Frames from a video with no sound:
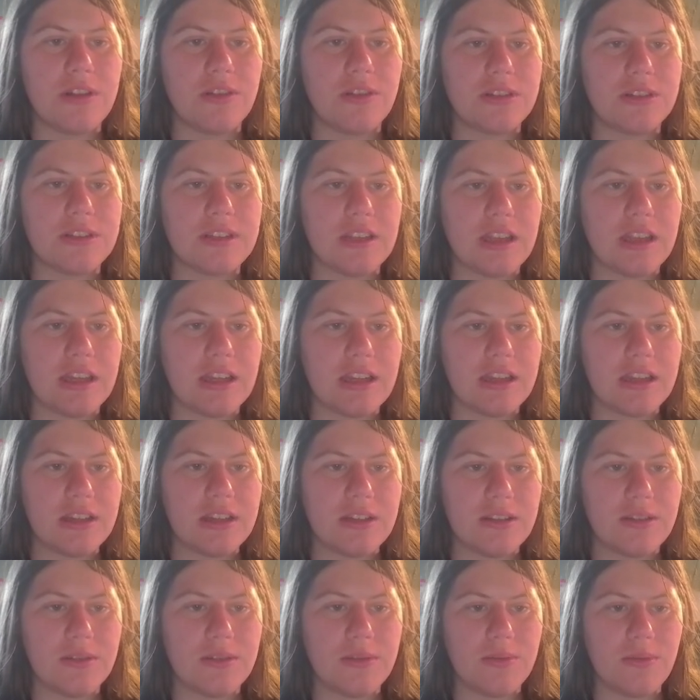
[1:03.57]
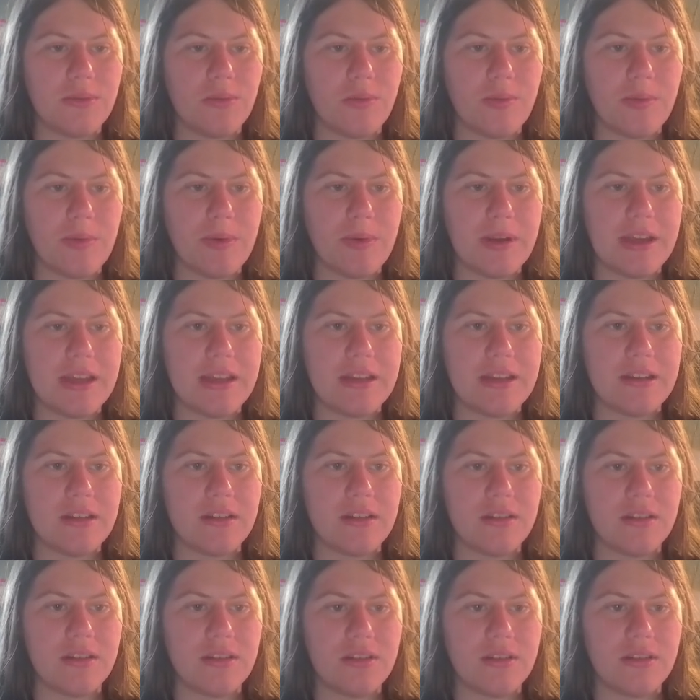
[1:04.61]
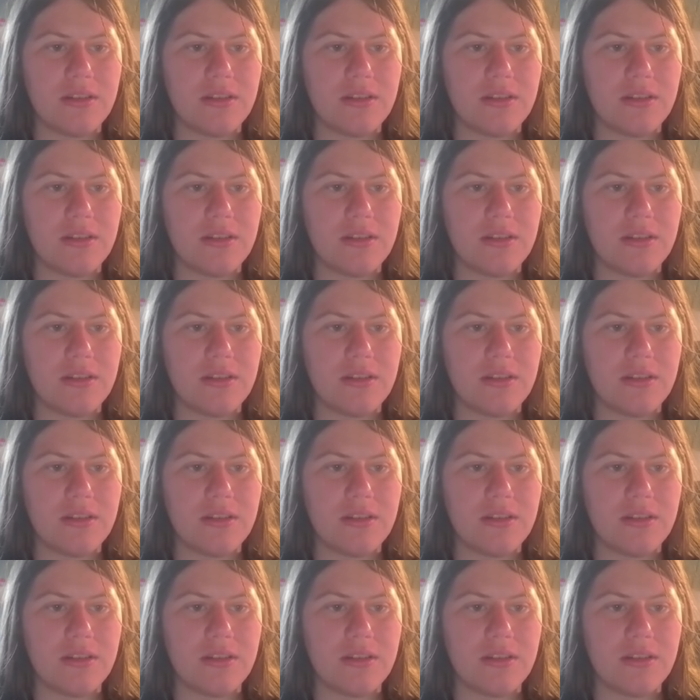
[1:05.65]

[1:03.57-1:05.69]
it looks like when